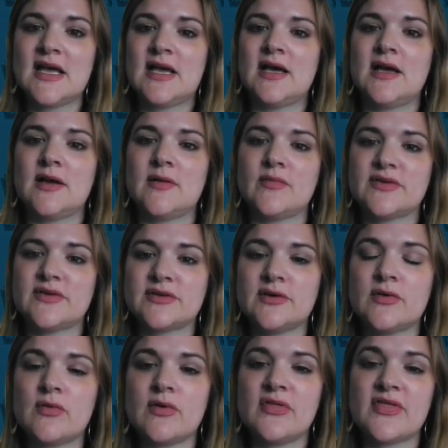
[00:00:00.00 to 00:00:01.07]

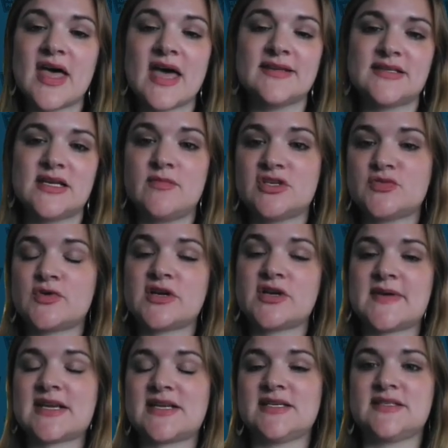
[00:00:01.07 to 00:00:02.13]
So that is how much we're
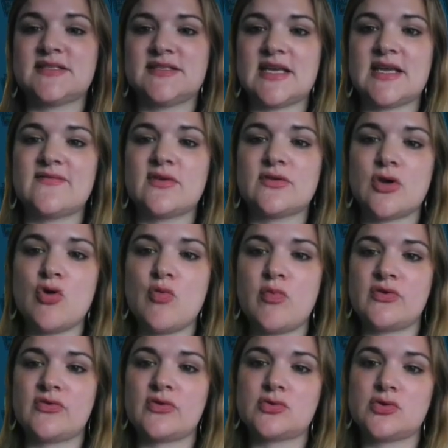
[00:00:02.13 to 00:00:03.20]
expecting to save with
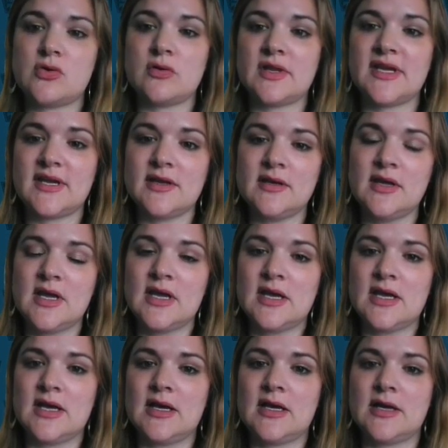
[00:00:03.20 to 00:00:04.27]
open road tolling.
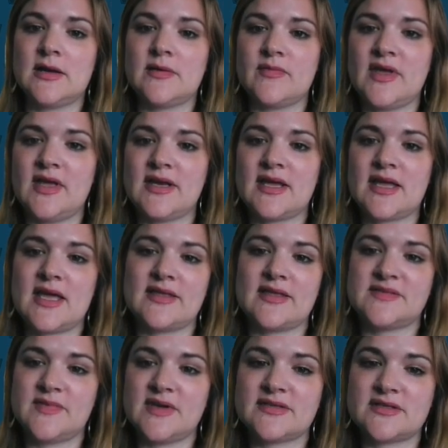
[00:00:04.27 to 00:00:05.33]
And again,
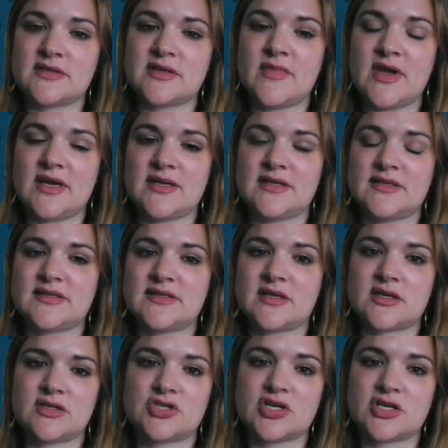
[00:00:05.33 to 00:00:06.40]
that's based on the maintenance and the
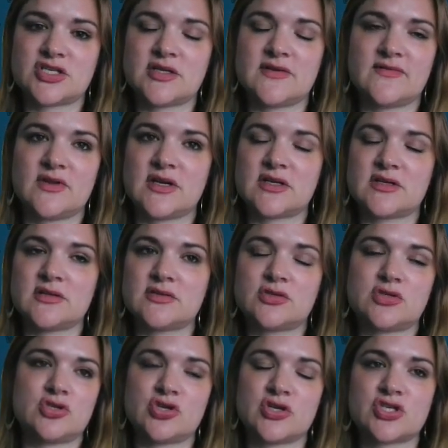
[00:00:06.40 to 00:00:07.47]
construction of like
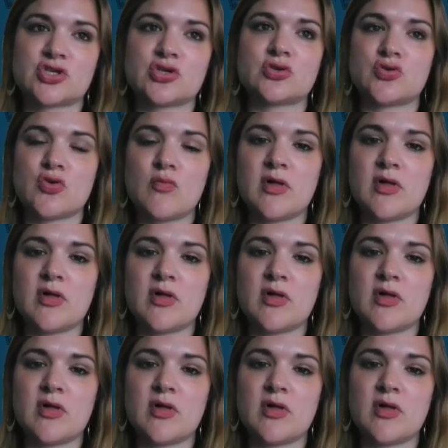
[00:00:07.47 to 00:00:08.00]
traditional toll